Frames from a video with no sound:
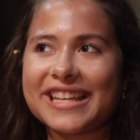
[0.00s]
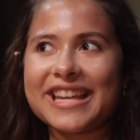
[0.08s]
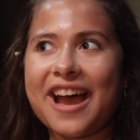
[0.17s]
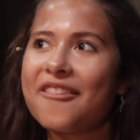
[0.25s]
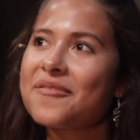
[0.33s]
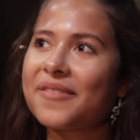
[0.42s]

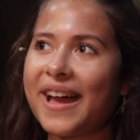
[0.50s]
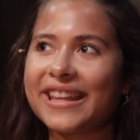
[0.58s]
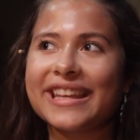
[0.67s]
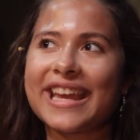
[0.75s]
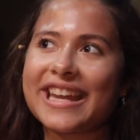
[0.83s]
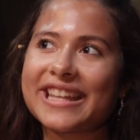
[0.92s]
and now I'm
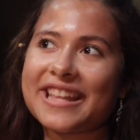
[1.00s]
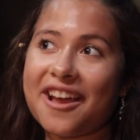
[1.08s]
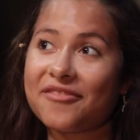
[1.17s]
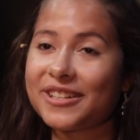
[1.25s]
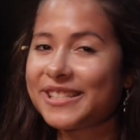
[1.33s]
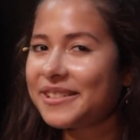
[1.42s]
finally getting
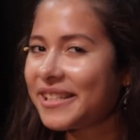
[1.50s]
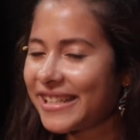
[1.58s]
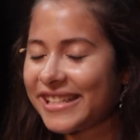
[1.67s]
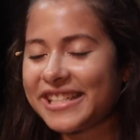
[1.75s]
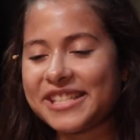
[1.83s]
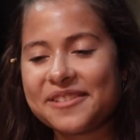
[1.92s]
the
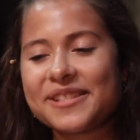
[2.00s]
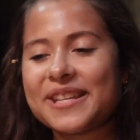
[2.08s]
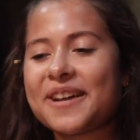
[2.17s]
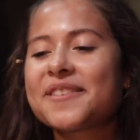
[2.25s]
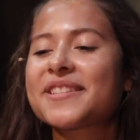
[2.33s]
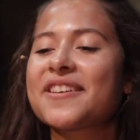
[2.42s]
opportunity to do
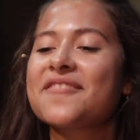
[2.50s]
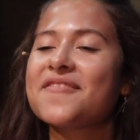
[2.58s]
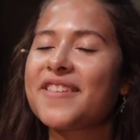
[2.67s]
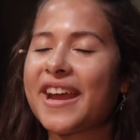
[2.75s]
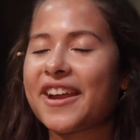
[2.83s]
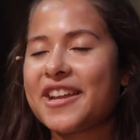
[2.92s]
so, so
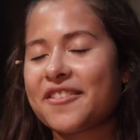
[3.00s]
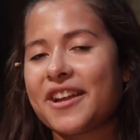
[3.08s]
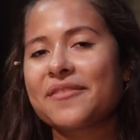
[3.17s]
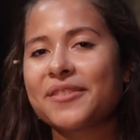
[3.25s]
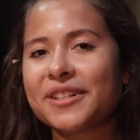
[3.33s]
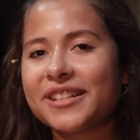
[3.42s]
I'm very
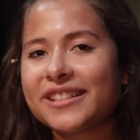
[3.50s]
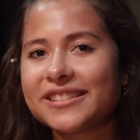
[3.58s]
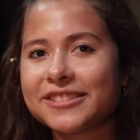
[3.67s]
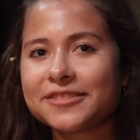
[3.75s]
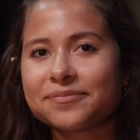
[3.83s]
grateful.